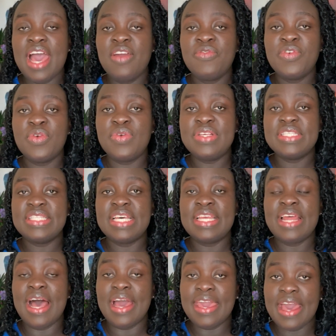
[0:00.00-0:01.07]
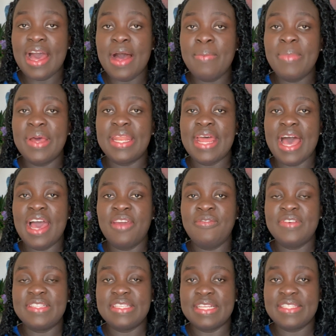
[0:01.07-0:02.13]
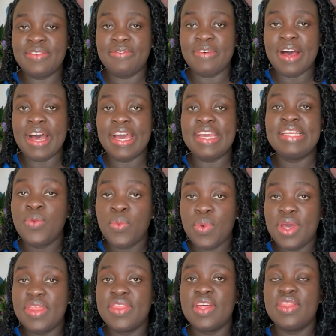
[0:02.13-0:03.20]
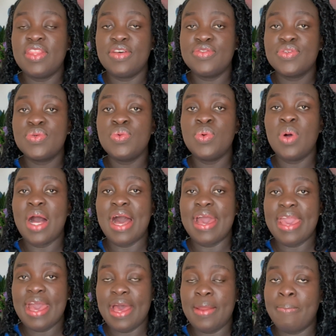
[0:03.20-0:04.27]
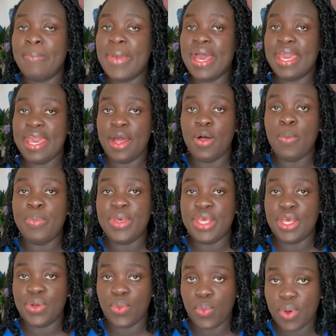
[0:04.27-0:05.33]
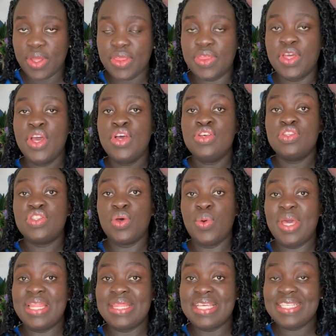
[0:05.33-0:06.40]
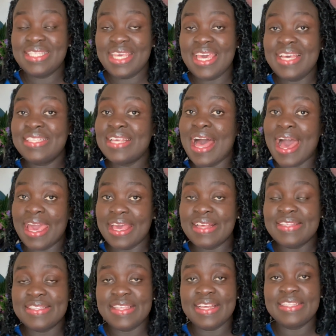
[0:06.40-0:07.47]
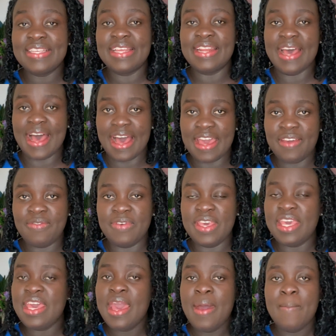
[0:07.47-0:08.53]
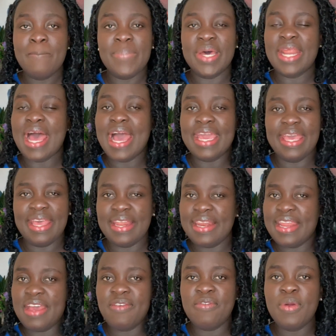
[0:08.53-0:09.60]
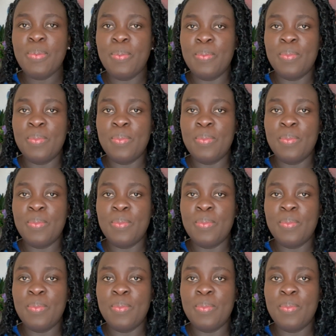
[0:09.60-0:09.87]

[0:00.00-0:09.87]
For instance, I am an IV certified with the school I had my LPN with. So in this case, I can start an IV, but I can never